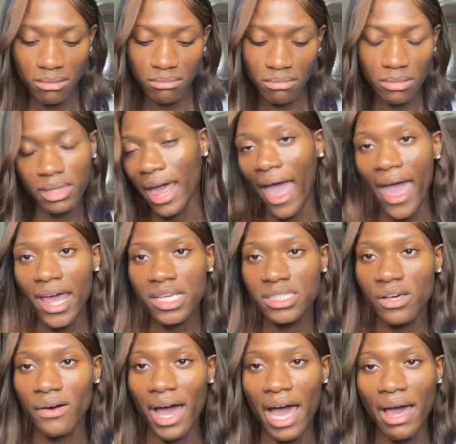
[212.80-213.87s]
that.
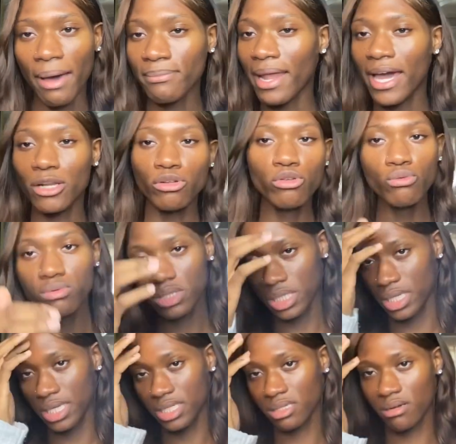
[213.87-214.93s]
So I, am not new to
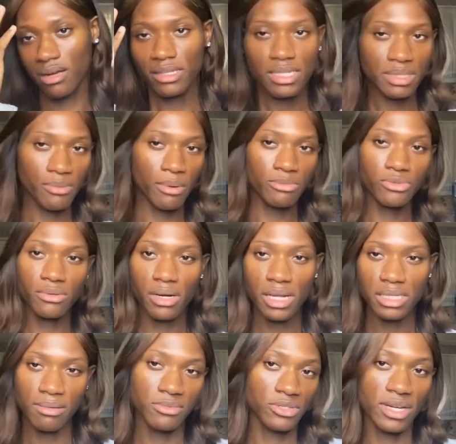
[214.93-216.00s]
this, girl. At this point, I'm true to
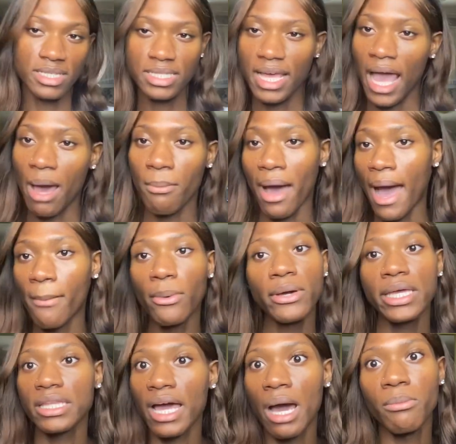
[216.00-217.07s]
this. I'm trying to see how, how I'm gonna
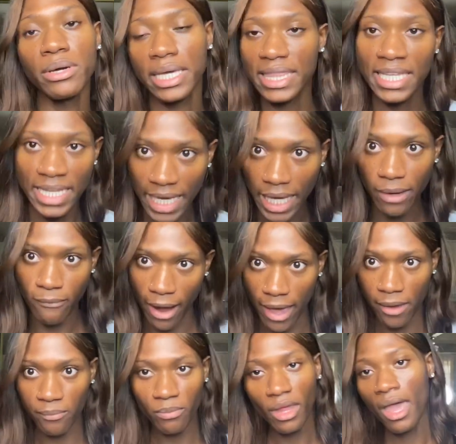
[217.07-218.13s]
get how I'm gonna get the dick
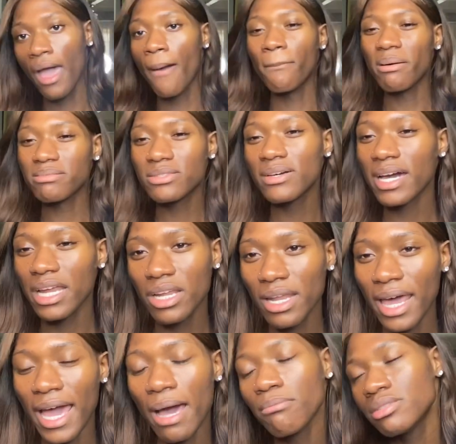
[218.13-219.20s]
right. But I'm still kind of
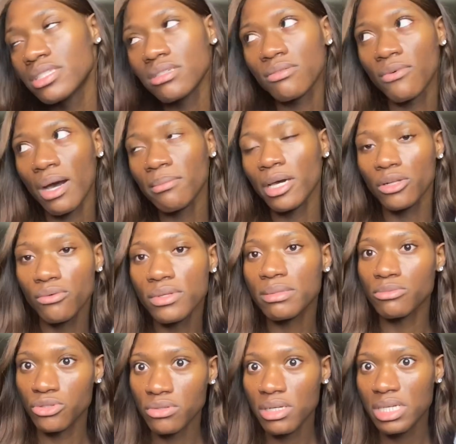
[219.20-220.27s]
like I'm well, I'm not new to this.
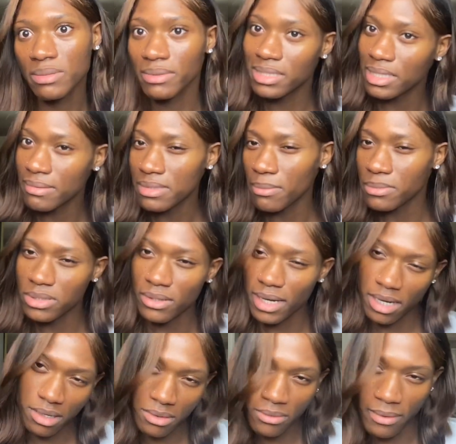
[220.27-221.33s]
I'm true to this, but at the same time, I'm still
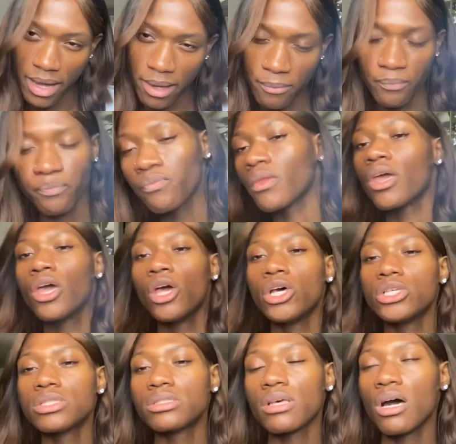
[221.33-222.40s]
kind of new, right?
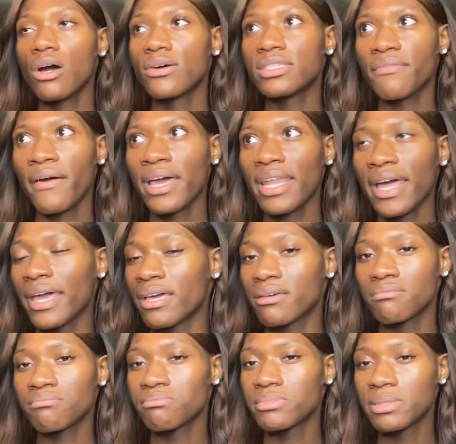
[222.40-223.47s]
So, because I've had like
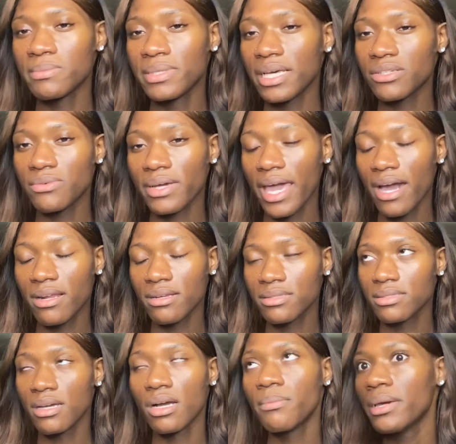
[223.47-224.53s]
some sexual encounters,
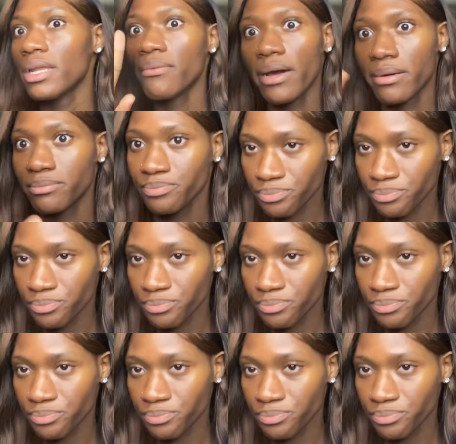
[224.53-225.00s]
girl. But anyway,